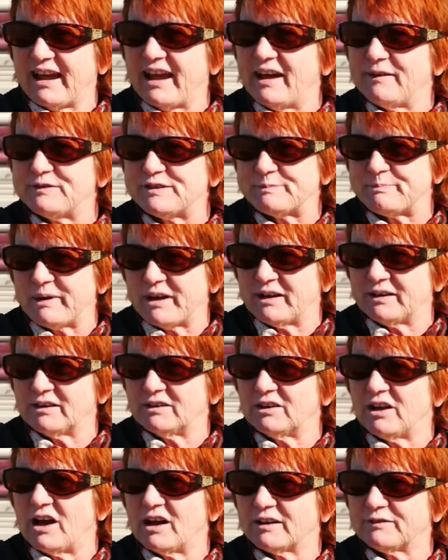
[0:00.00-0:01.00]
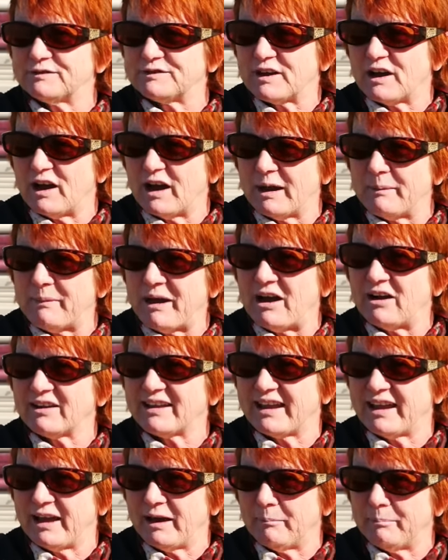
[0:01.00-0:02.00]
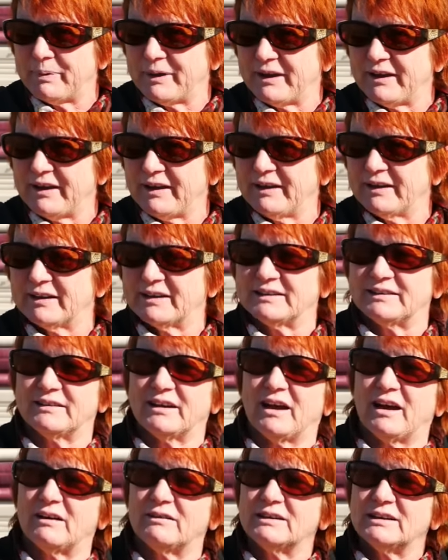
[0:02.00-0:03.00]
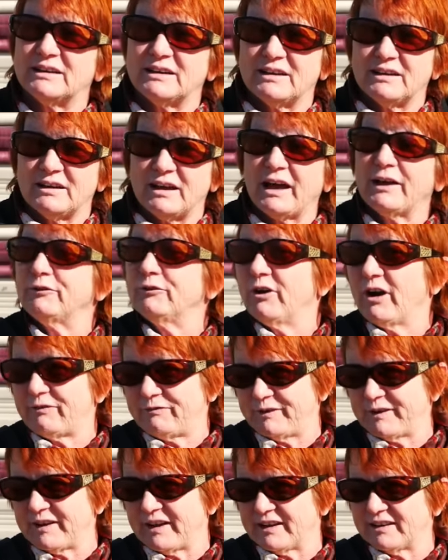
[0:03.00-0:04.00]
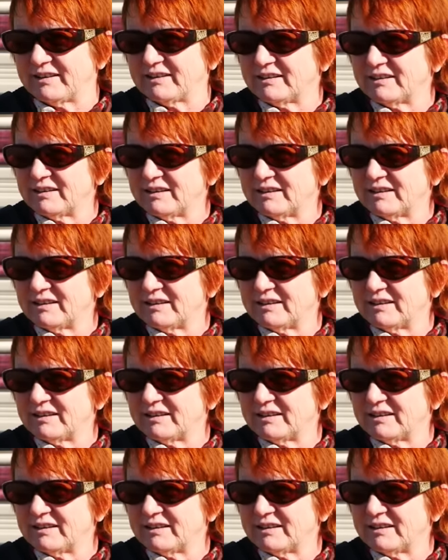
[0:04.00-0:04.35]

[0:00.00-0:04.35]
have spent a lot of time out camping and roughing it.